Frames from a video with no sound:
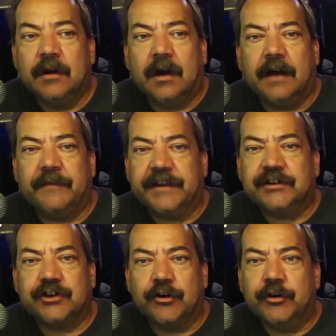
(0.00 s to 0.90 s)
They
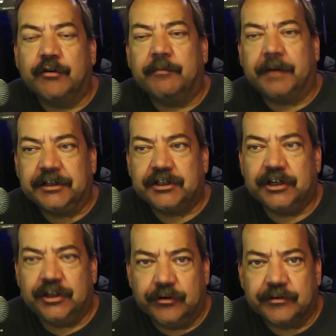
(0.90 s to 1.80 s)
show you a bunch of
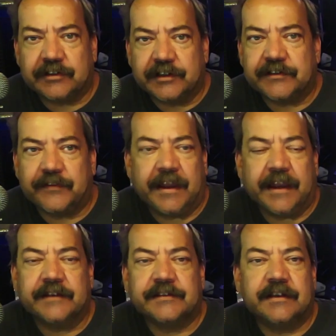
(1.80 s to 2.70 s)
useless
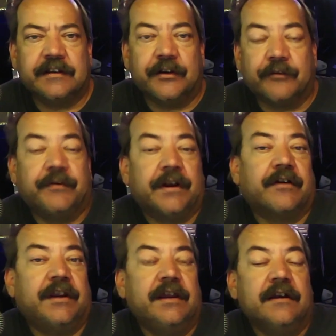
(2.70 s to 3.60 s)
things, and they're
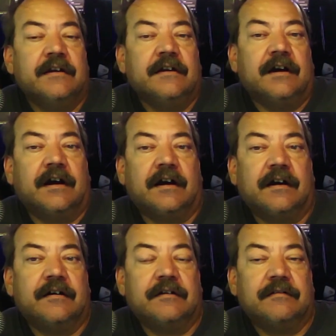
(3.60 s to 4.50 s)
very
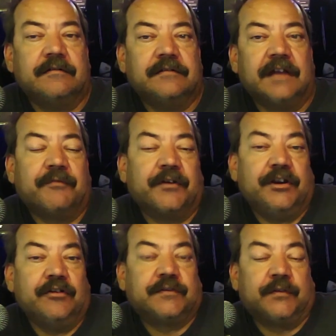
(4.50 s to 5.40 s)
not very
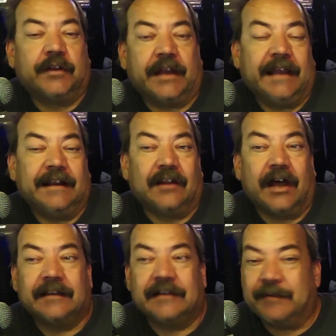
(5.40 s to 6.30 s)
useful, and a
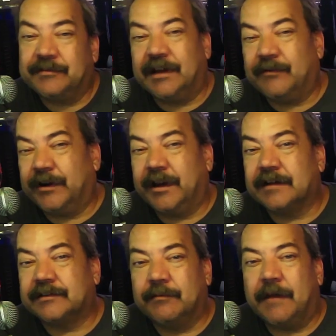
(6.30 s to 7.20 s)
lot of times not very
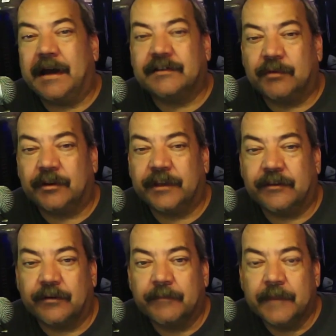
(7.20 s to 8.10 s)
customizable either.